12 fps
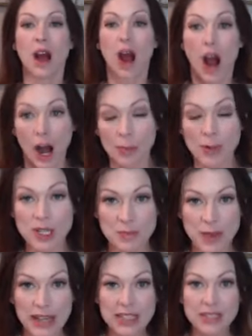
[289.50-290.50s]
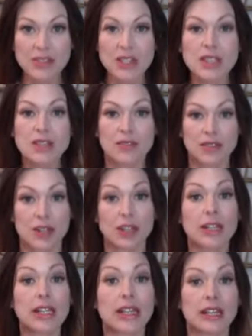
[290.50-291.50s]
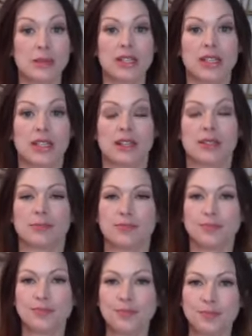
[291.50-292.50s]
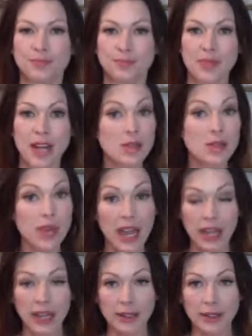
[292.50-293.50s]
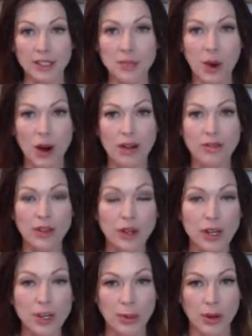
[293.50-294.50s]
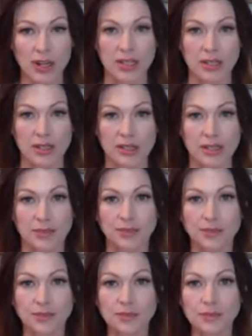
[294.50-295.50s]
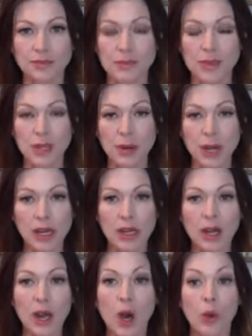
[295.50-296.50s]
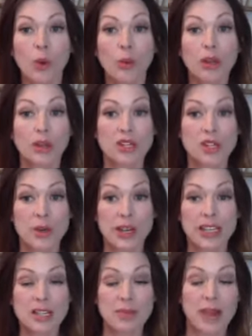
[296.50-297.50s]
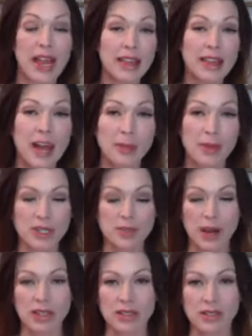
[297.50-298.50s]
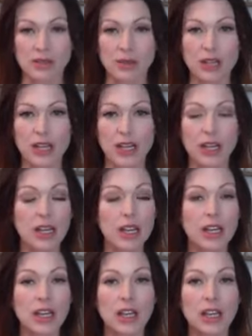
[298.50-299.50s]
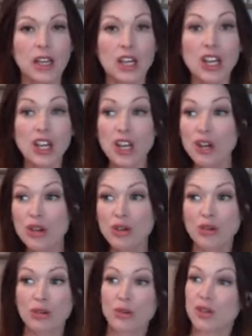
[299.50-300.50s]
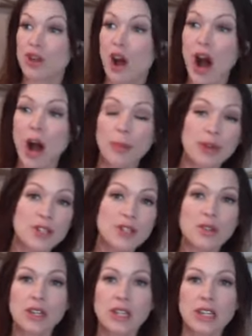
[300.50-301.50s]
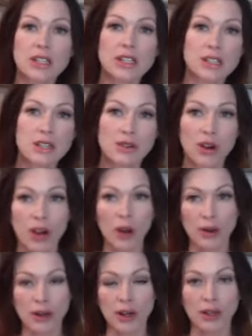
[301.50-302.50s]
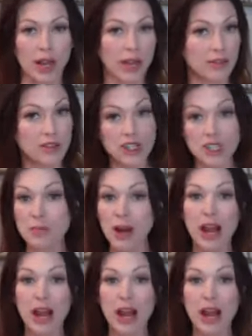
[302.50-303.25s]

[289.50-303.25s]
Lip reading: our perspective is severely limited. That's okay. It's part of the learning process, right? When we learn to expand that perspective, we get huge opportunities to grow in our life just by